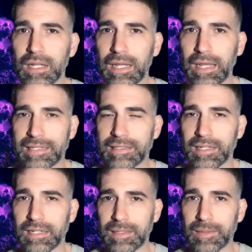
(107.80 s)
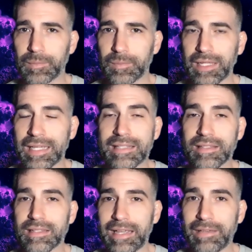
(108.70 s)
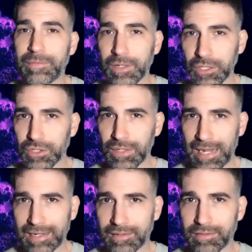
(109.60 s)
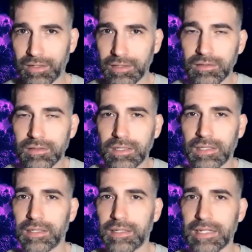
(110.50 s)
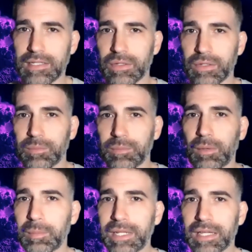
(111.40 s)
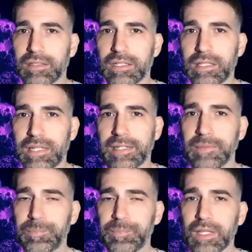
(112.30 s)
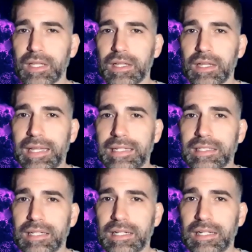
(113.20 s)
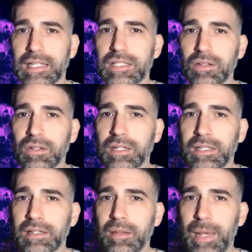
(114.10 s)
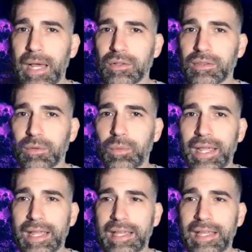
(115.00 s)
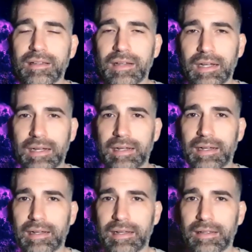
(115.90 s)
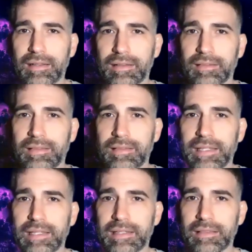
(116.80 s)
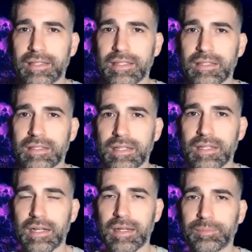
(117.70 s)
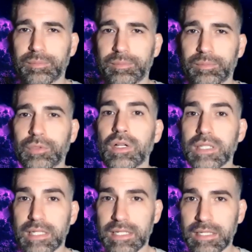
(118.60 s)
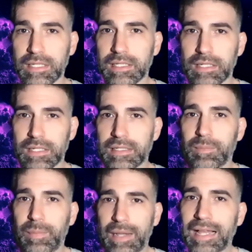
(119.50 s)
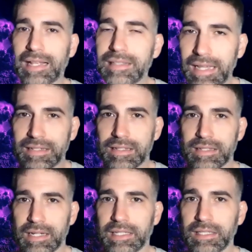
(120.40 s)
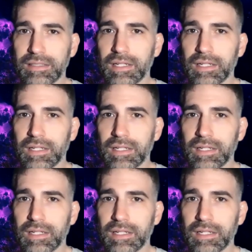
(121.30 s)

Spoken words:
And it's a virtual hackathon, as you can probably understand. And let's talk a little about the way this process is planned and designed.